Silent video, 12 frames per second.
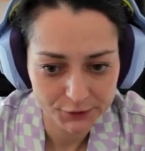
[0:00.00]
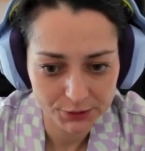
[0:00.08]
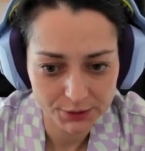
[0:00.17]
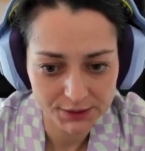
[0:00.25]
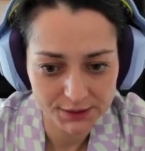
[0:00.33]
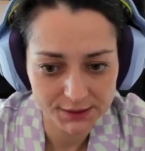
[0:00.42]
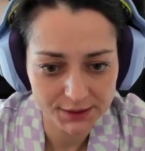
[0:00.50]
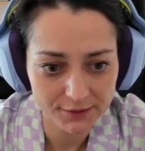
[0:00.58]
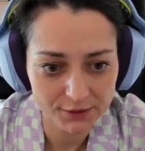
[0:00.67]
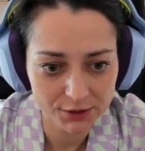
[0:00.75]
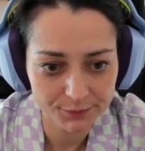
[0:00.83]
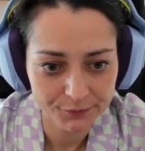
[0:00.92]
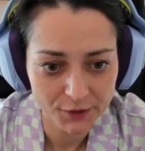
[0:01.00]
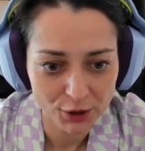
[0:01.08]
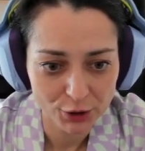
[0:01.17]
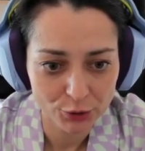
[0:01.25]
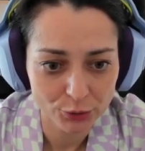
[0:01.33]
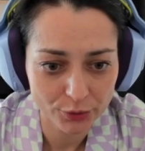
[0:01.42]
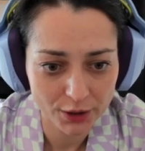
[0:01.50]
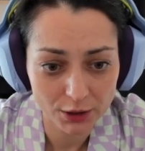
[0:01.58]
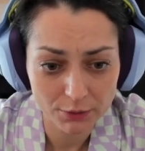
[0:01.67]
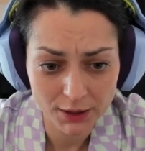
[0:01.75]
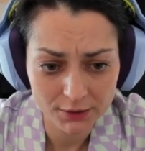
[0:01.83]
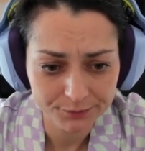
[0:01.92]
queen c7, rook
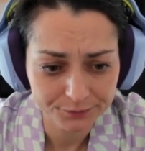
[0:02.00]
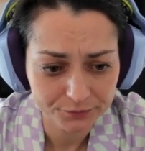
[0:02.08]
e1,